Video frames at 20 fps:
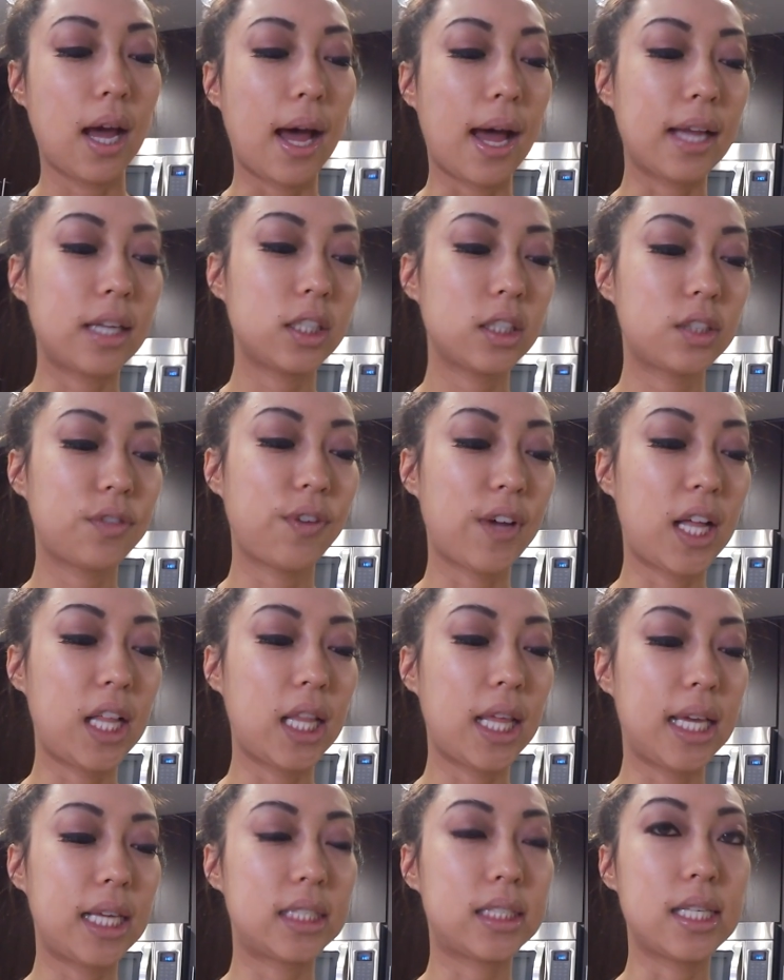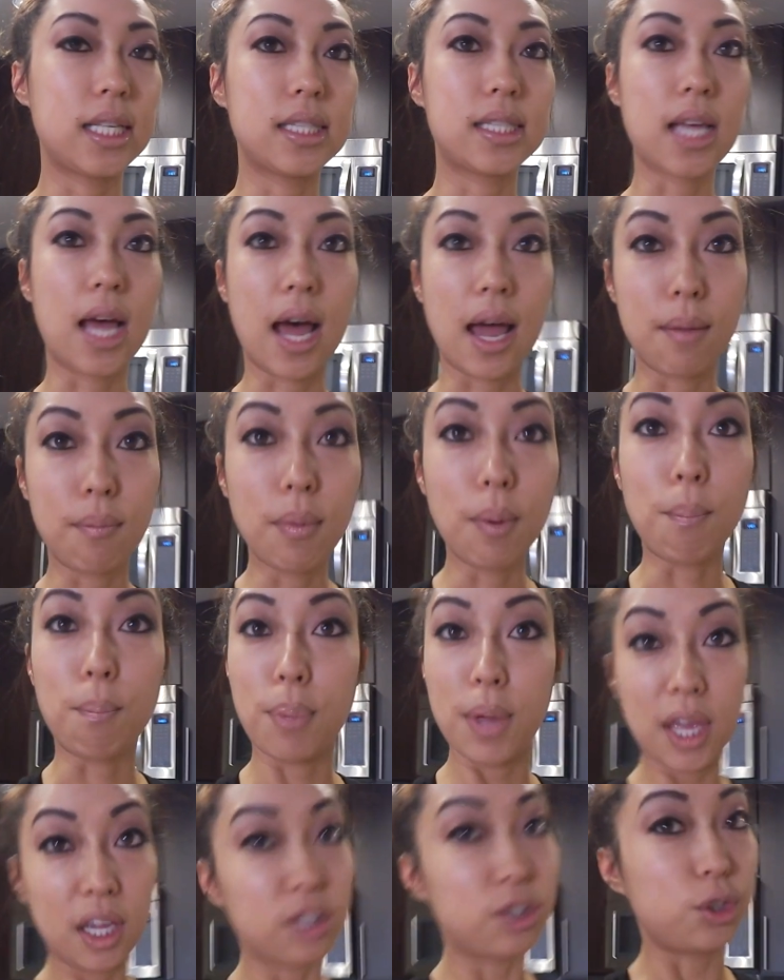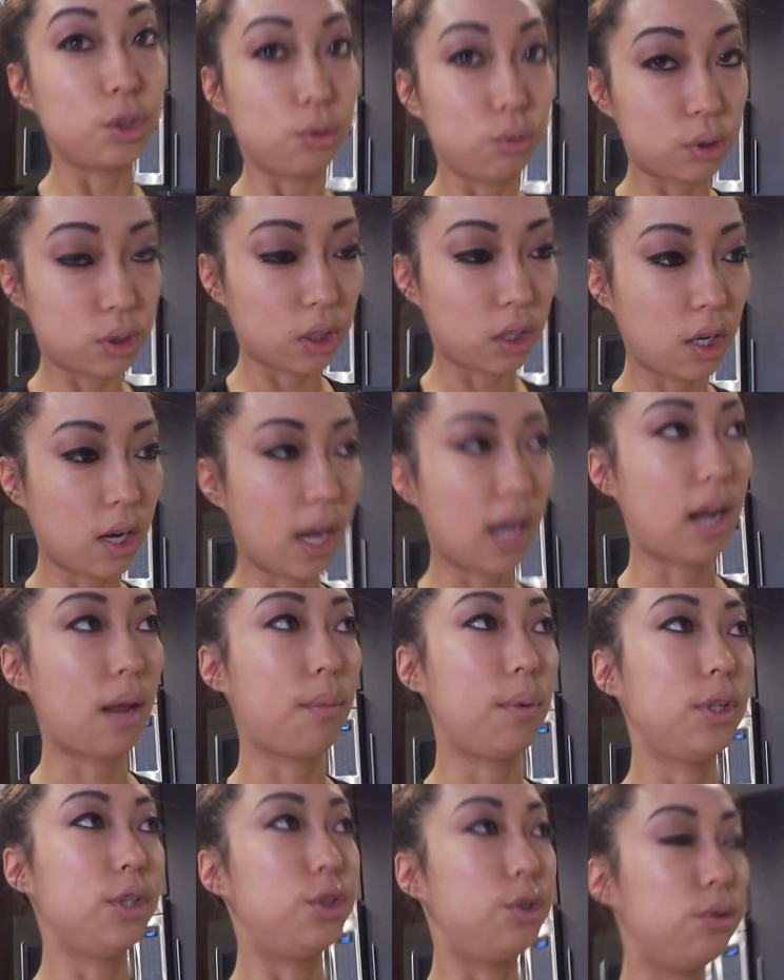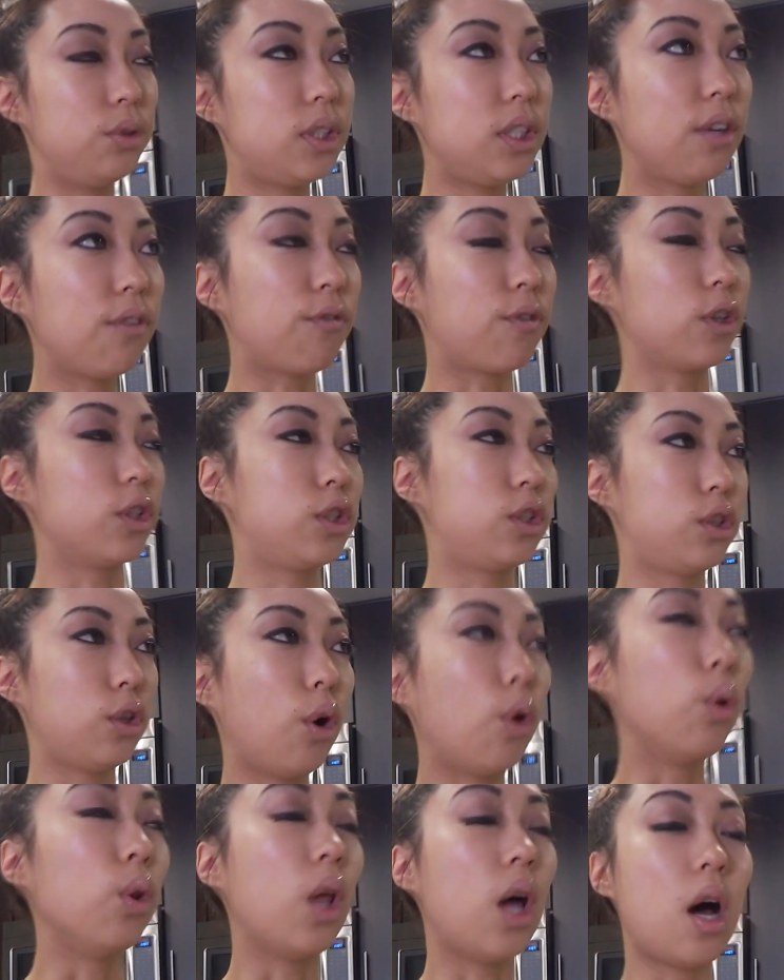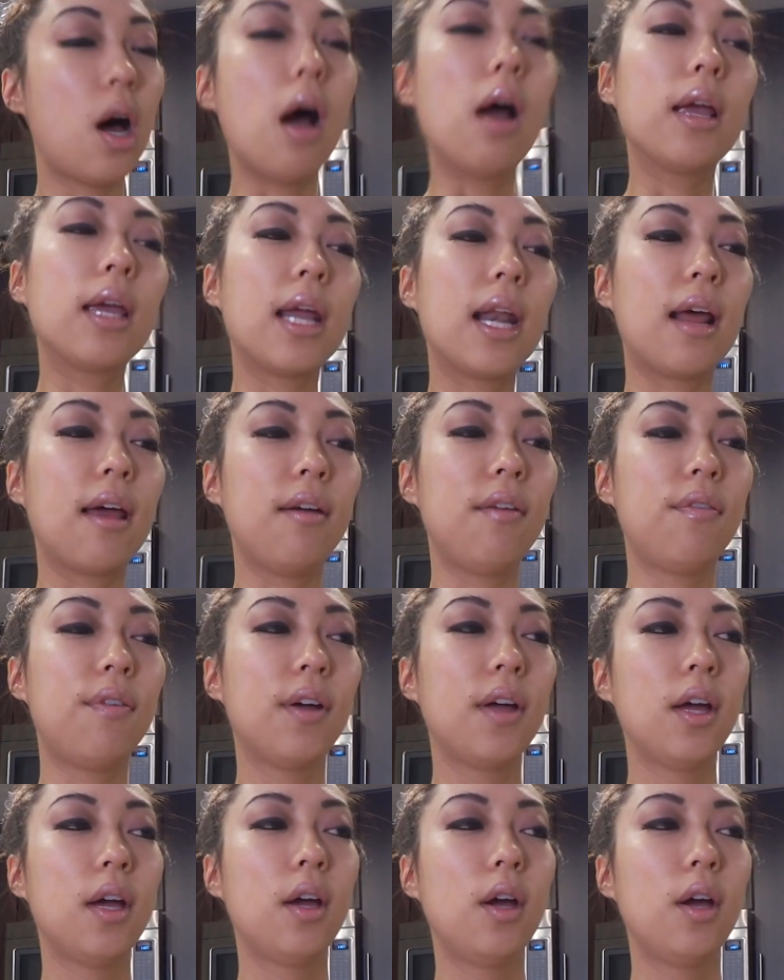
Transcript: I just felt like since I'm a big juicer and I've been juicing for so long and I've